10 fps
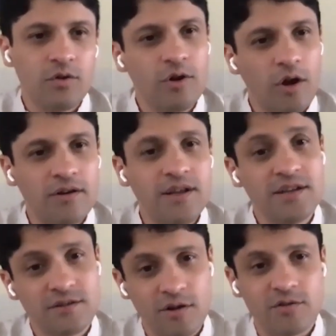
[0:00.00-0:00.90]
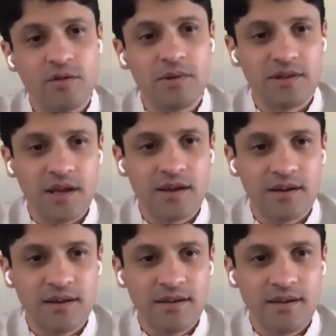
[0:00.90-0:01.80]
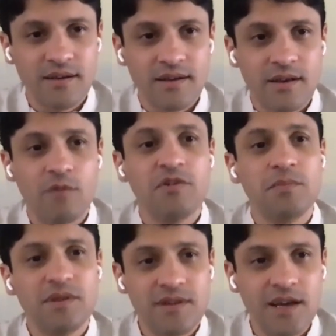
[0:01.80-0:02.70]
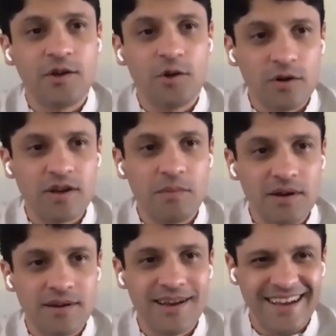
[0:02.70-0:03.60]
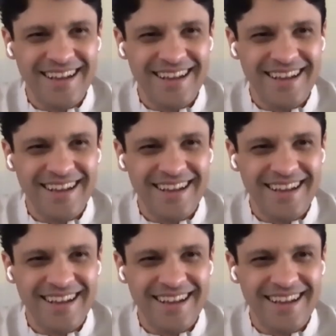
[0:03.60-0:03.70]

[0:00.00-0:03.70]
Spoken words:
To not teach is also a mistake. Now, which mistake are you going to commit?